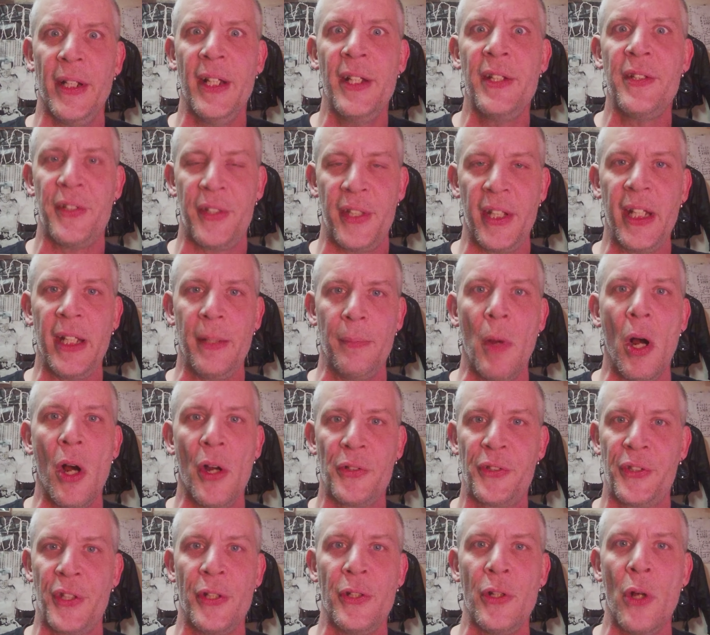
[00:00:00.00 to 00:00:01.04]
is the
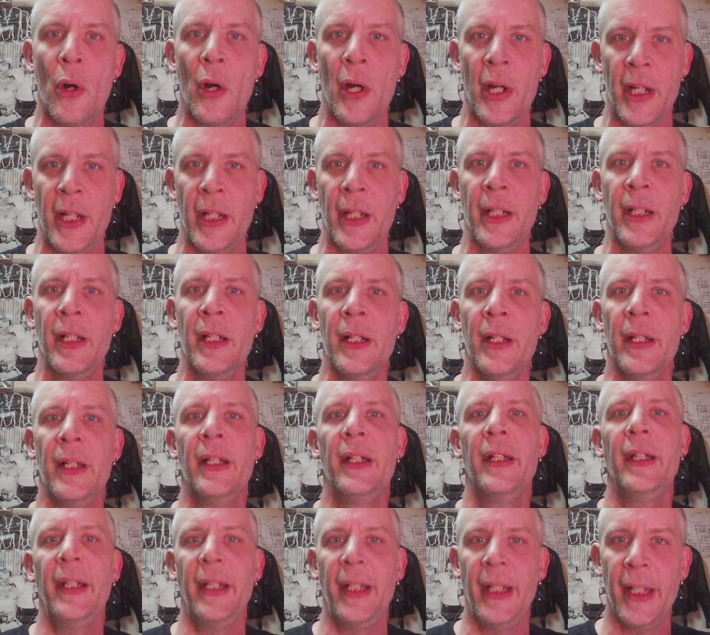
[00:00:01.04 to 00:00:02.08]
most annoying,
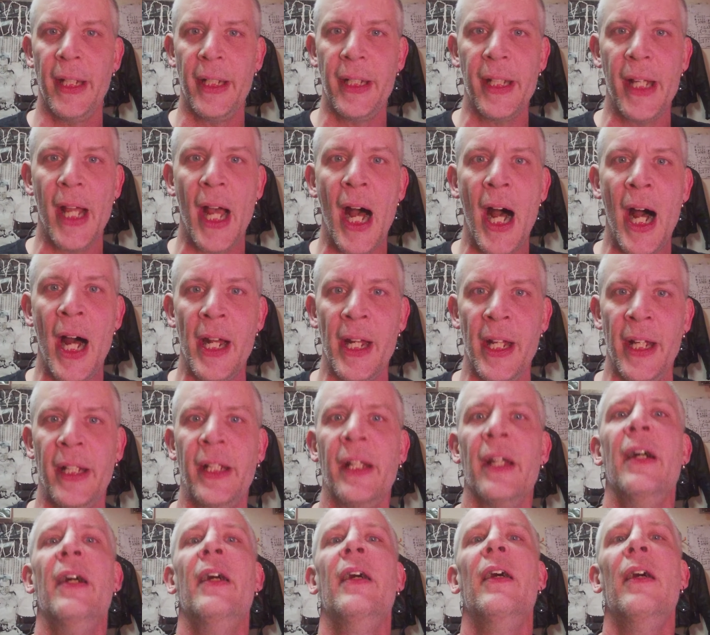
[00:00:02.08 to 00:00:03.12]

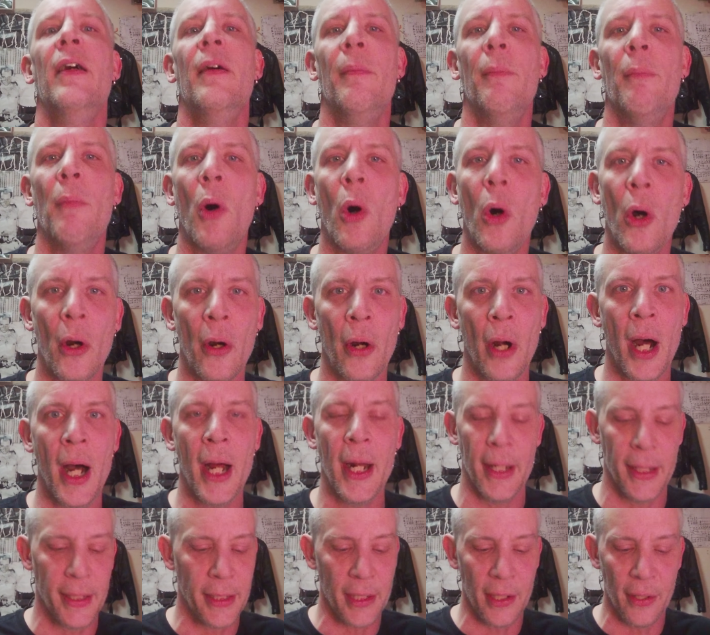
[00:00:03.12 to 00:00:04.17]
idiotic
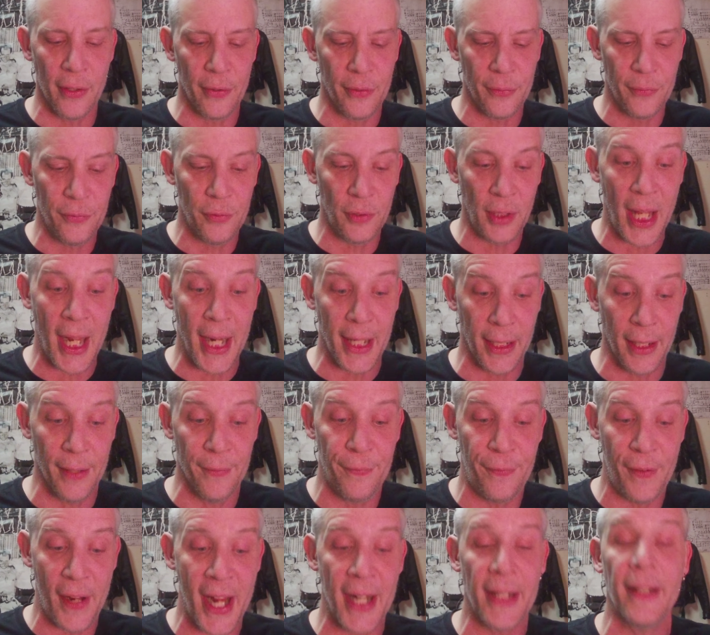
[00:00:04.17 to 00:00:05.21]
moron. You know, like in
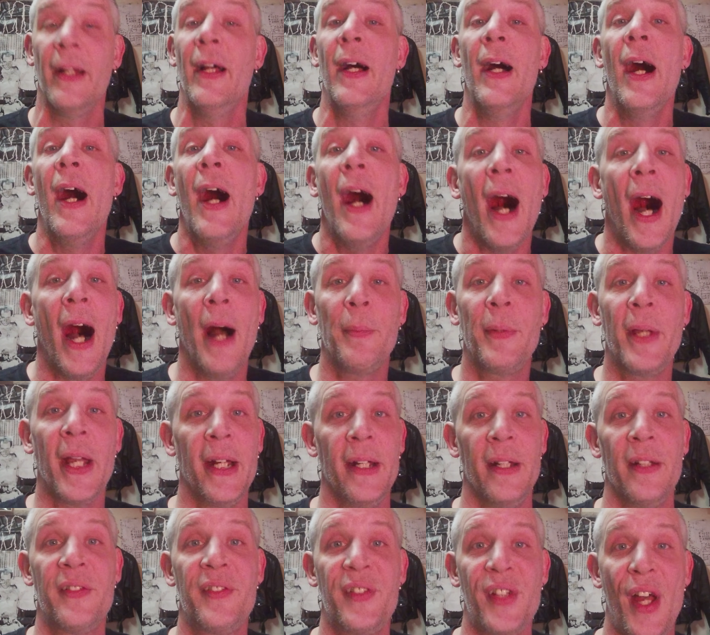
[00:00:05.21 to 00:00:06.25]
fact, I'm
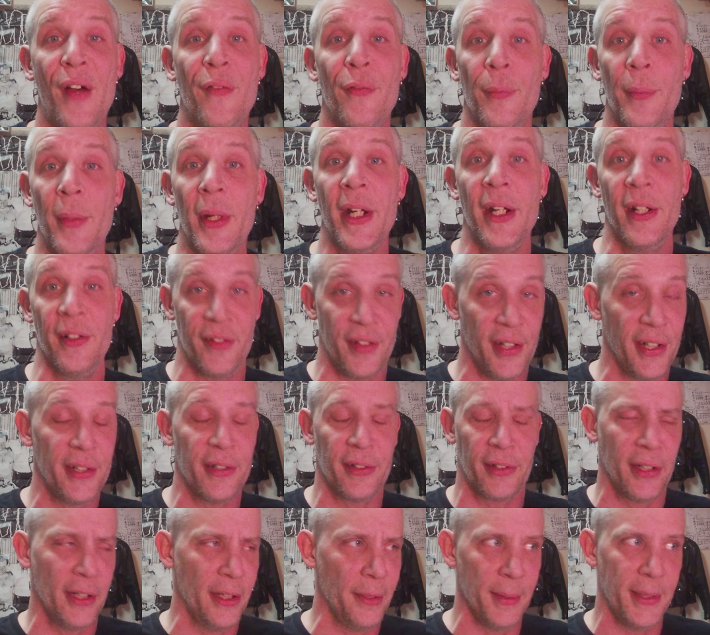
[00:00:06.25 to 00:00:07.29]
getting at 7 minutes. These
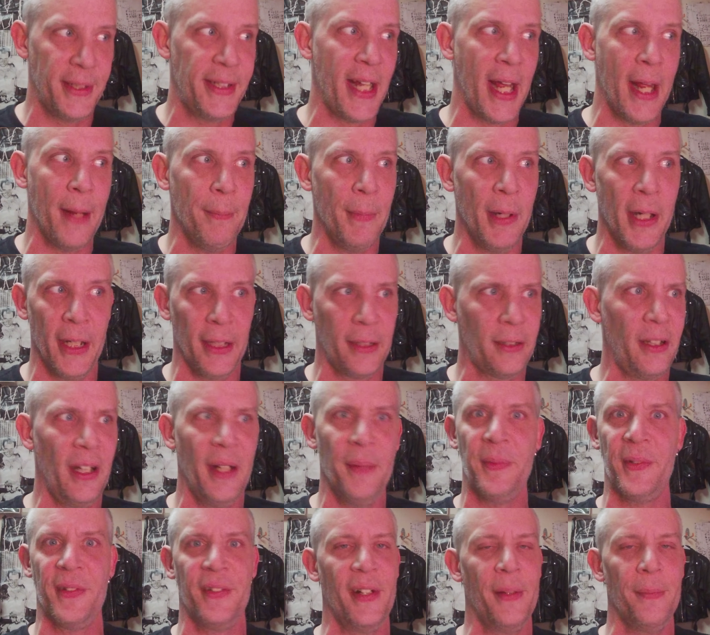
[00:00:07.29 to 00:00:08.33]
are going to be 10-minute
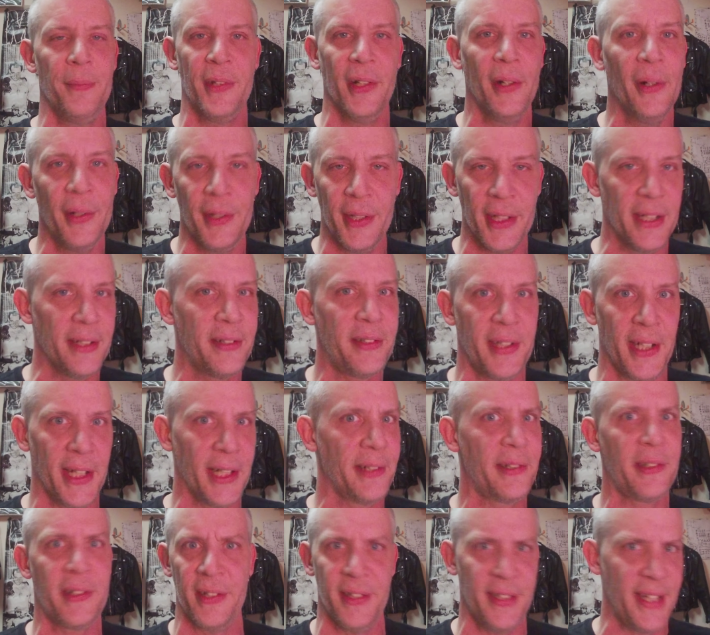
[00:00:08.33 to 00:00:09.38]
clips as I'm doing these
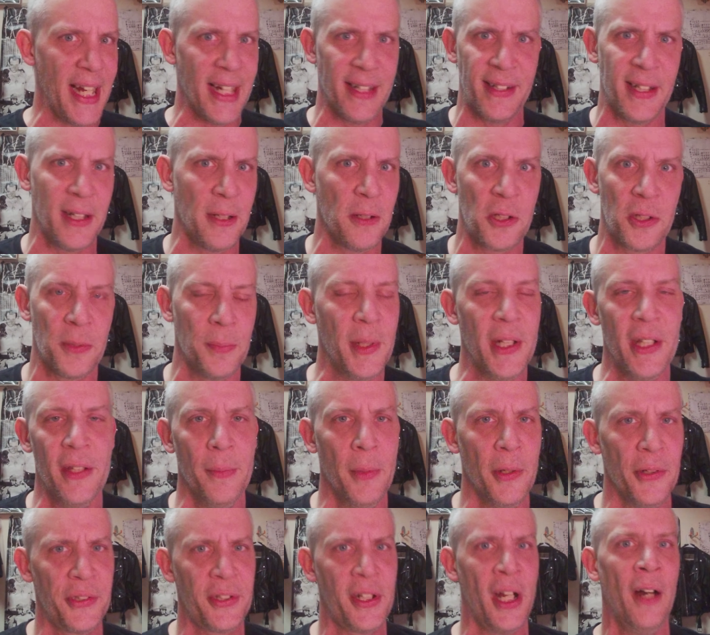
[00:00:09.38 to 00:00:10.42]
things because that seems to be the
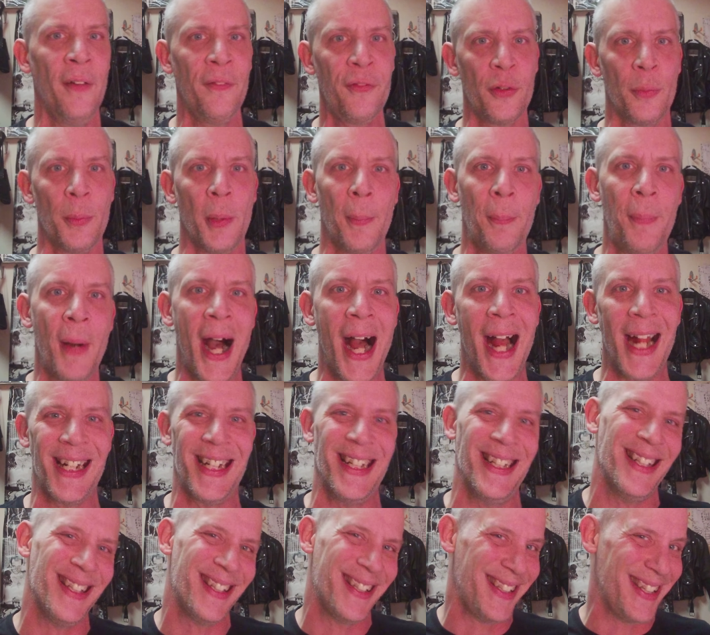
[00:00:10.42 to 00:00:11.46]
most comfortable
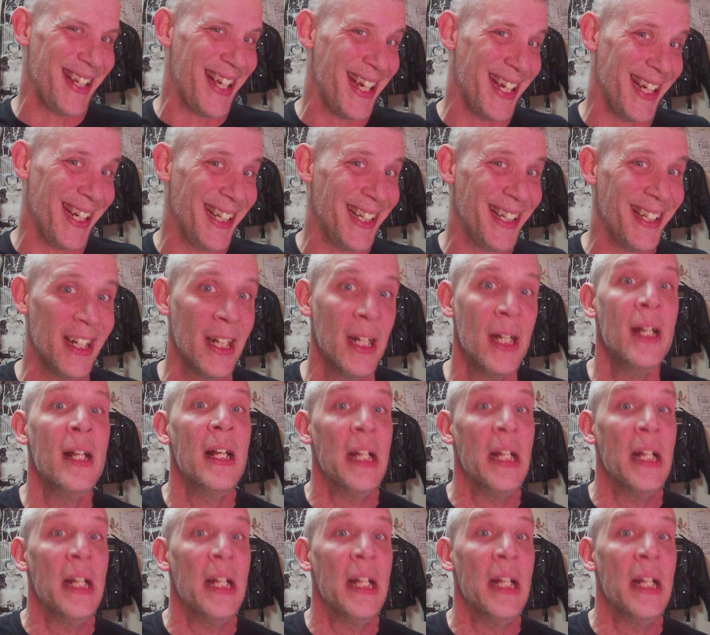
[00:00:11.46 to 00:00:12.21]
pocket to stay in.